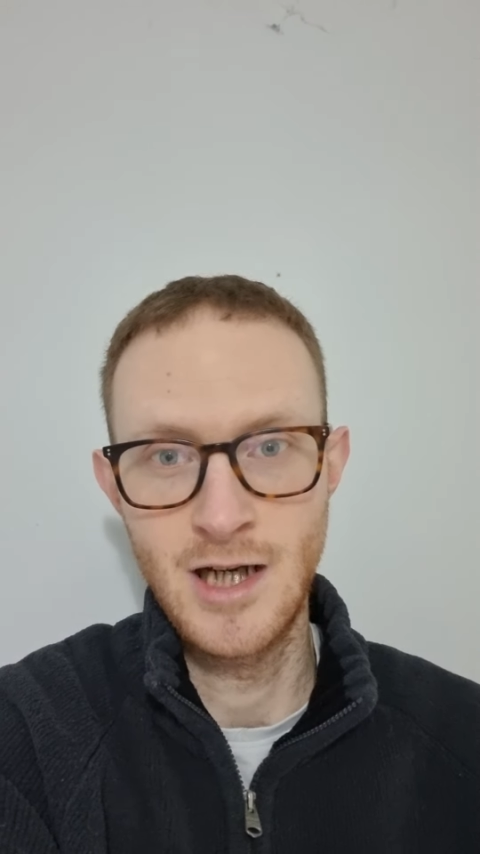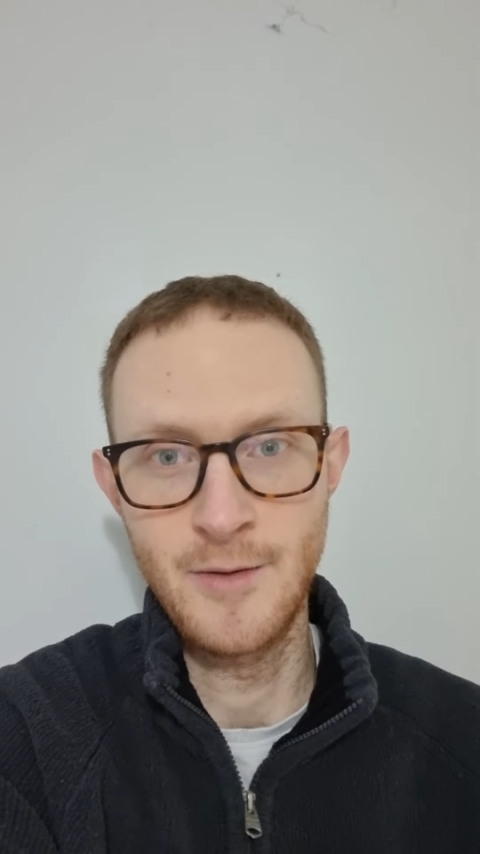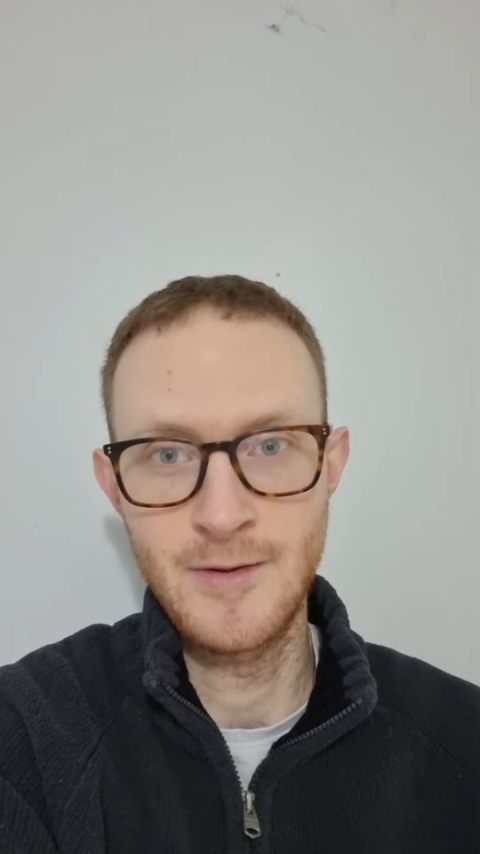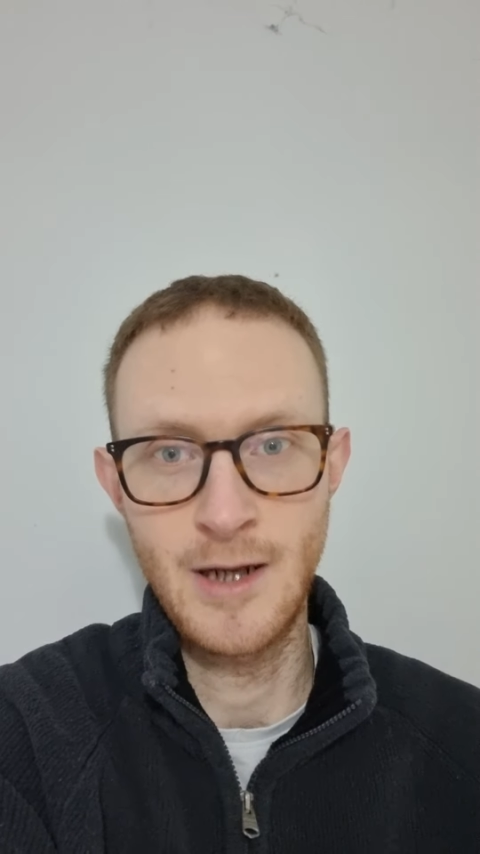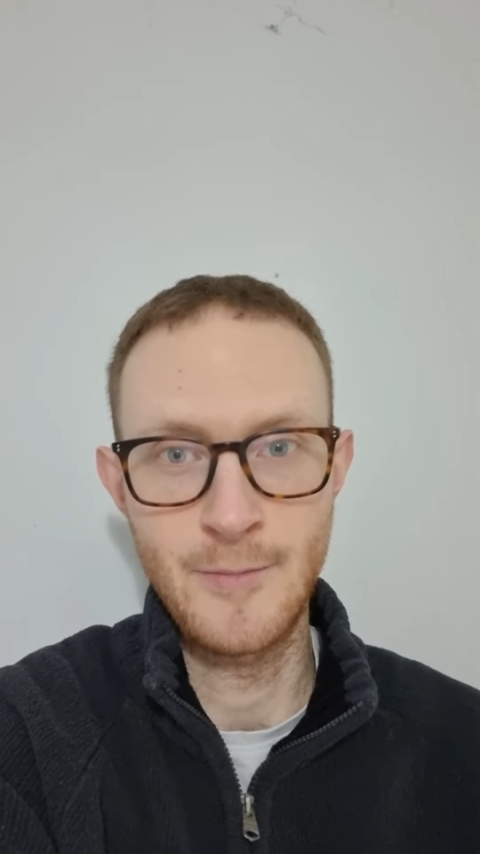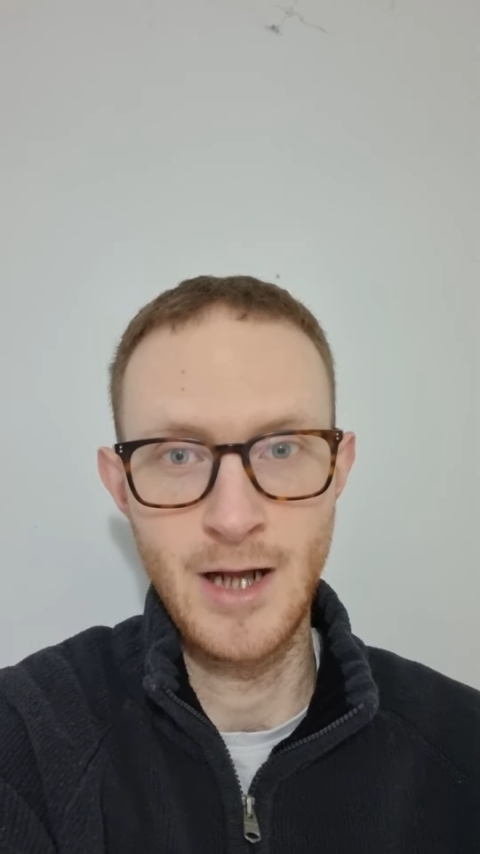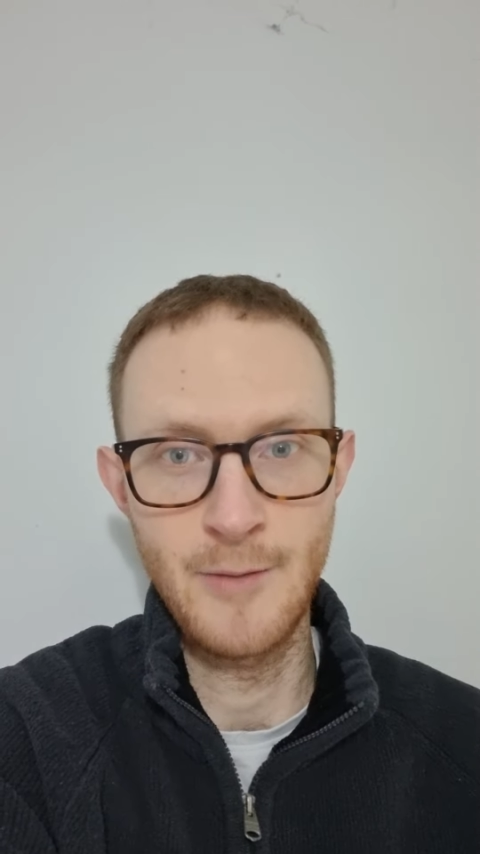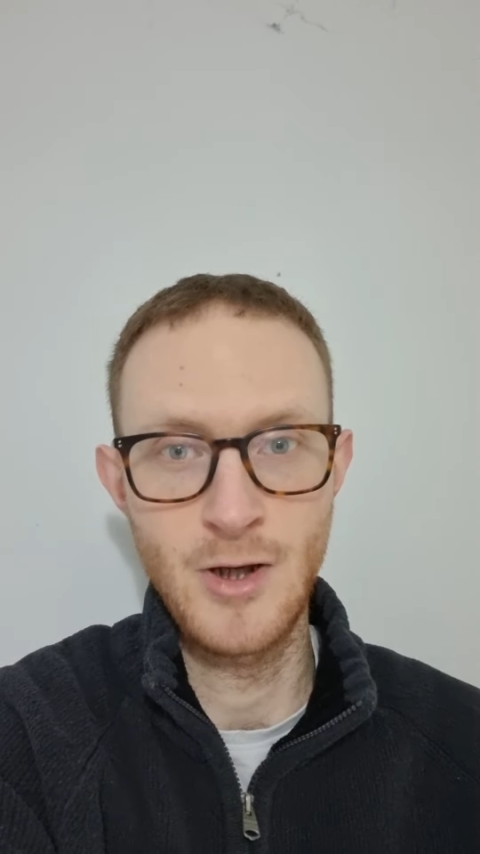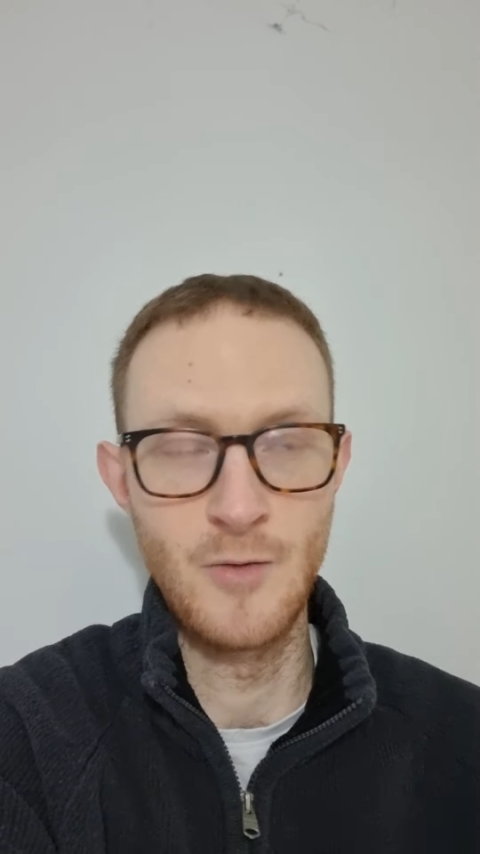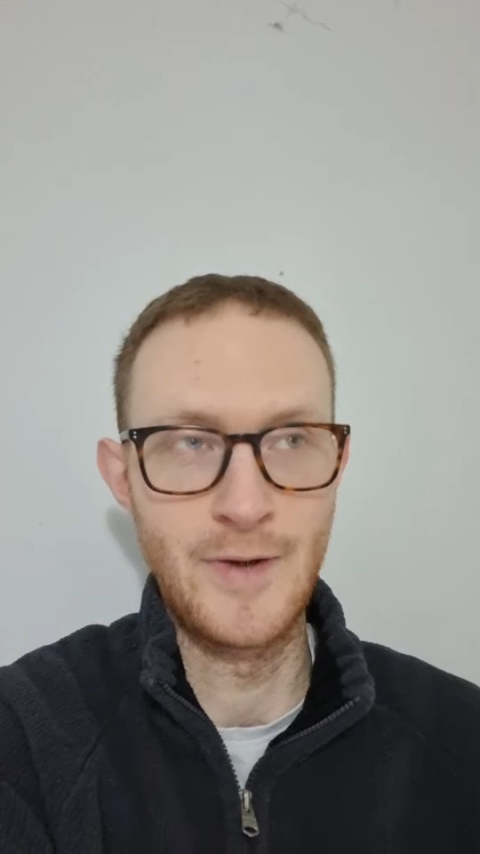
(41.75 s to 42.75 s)
I mean, I'm
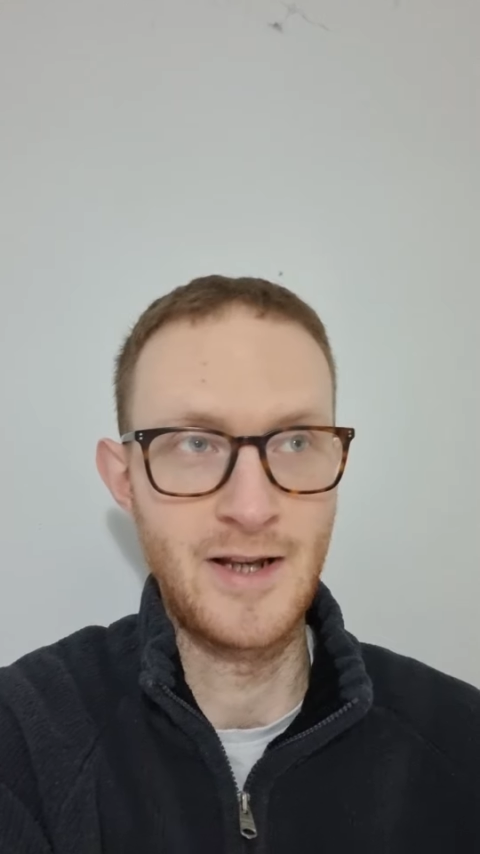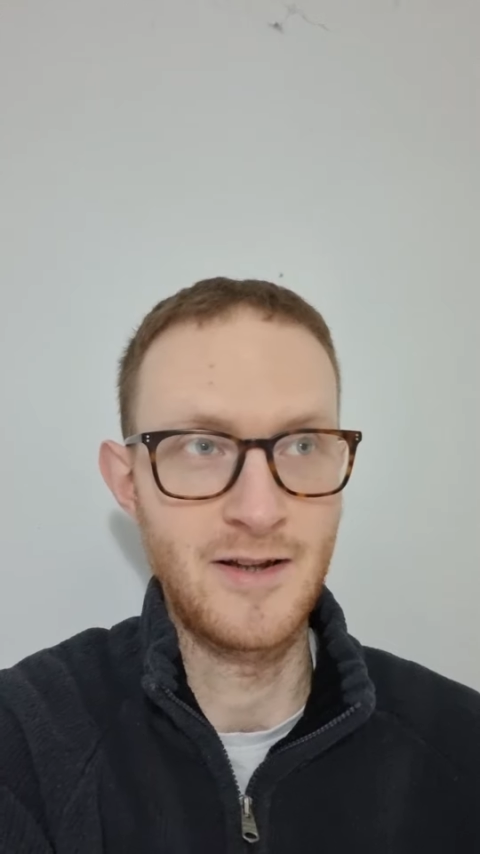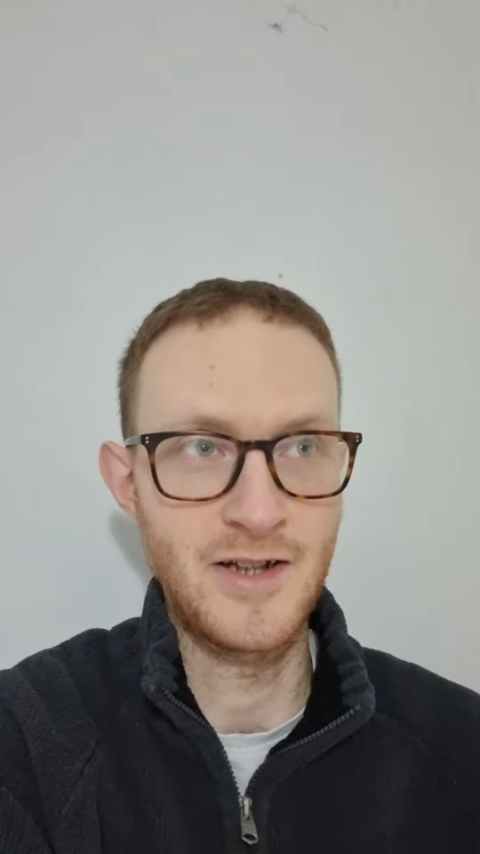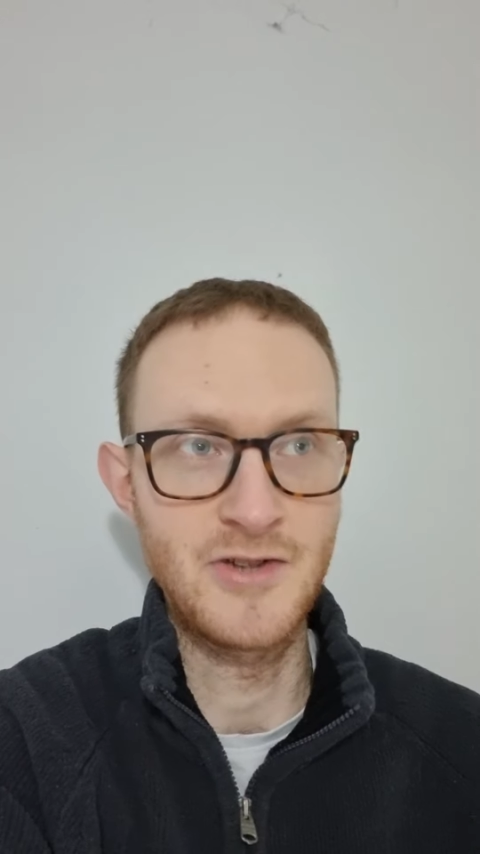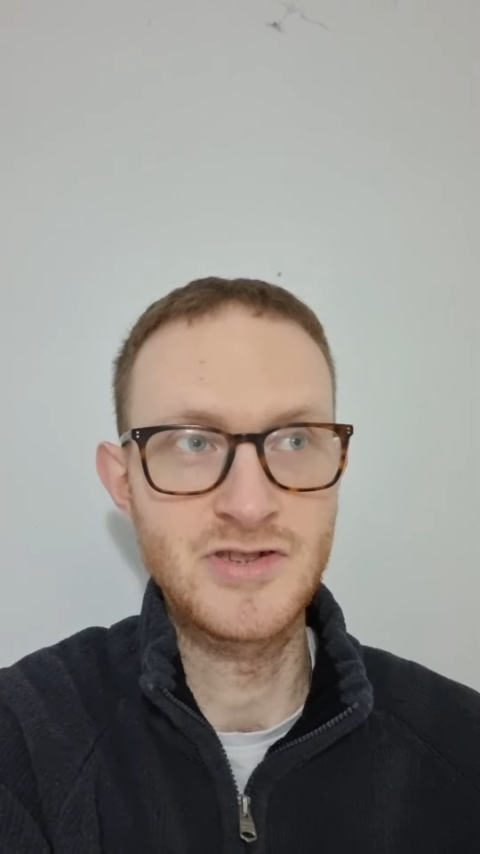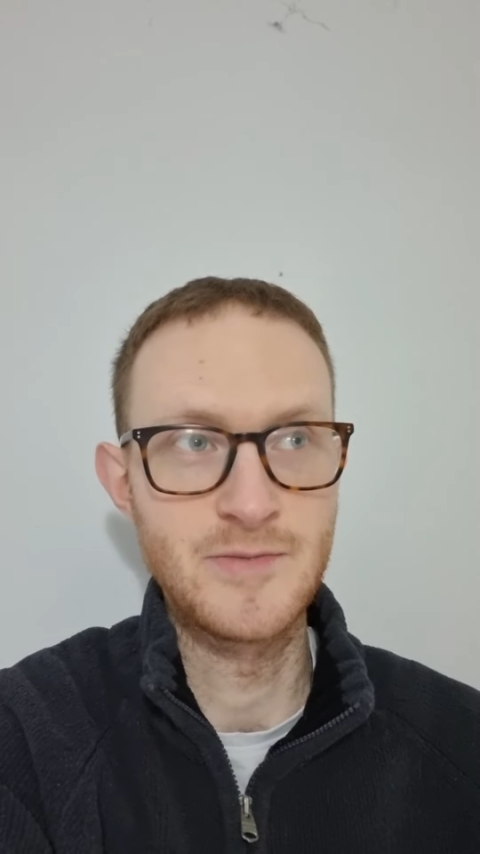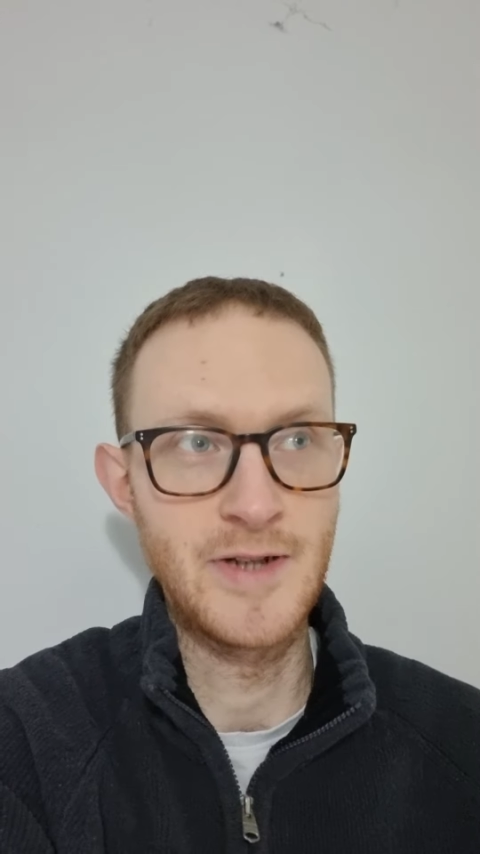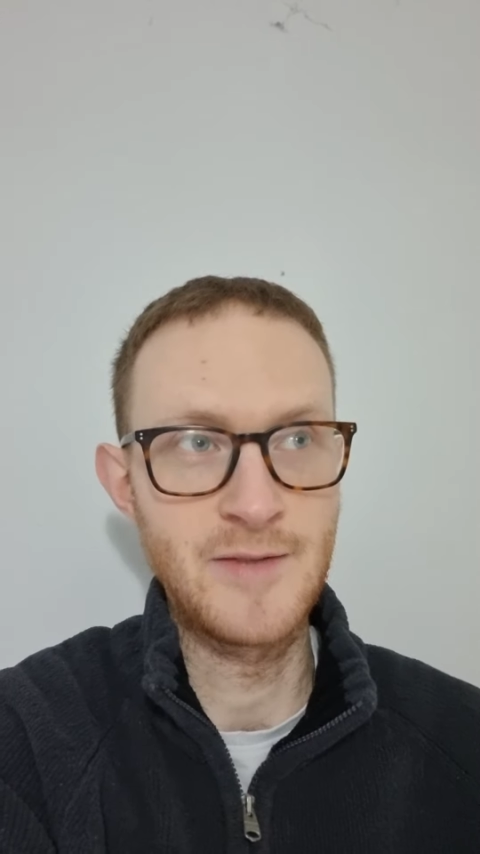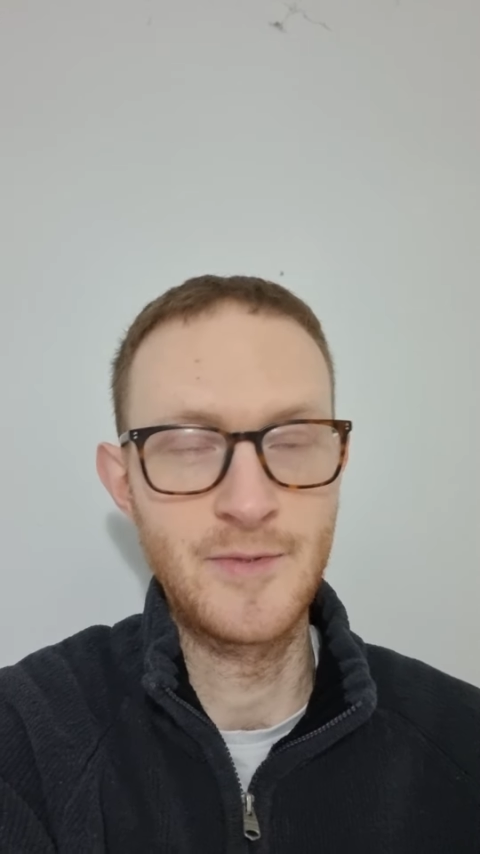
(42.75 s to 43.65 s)
a lot better than I used to be,